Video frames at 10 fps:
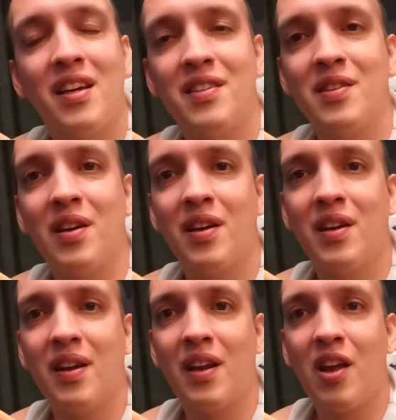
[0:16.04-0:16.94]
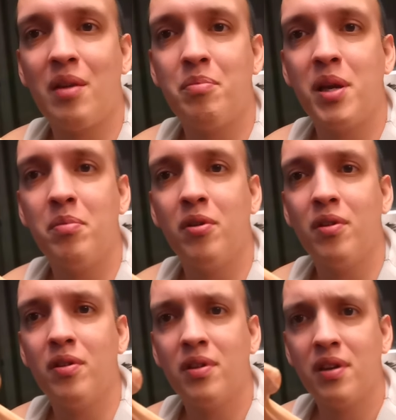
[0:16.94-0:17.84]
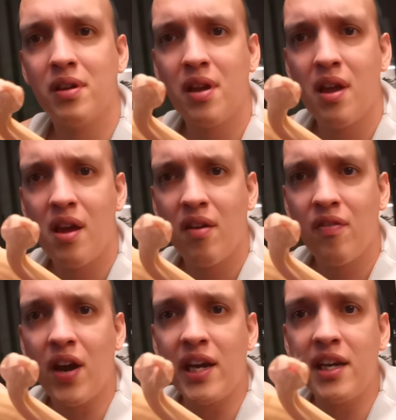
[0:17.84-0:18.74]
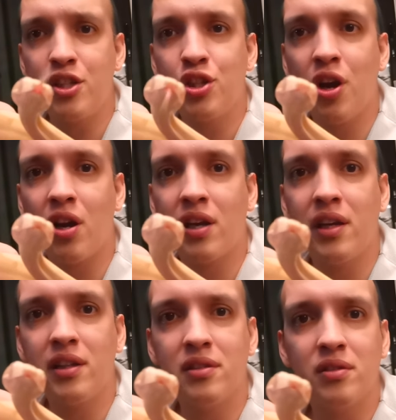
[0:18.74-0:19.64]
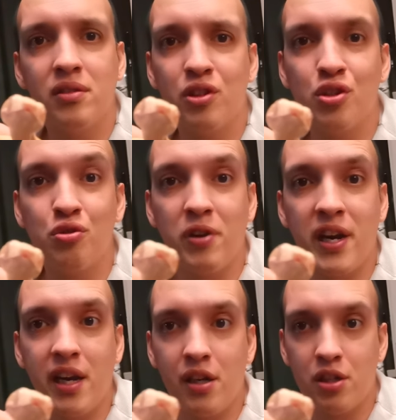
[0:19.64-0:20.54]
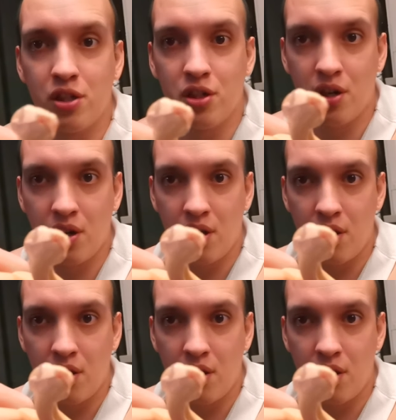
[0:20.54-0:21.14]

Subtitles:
Because a lot of people find it shocking or strange.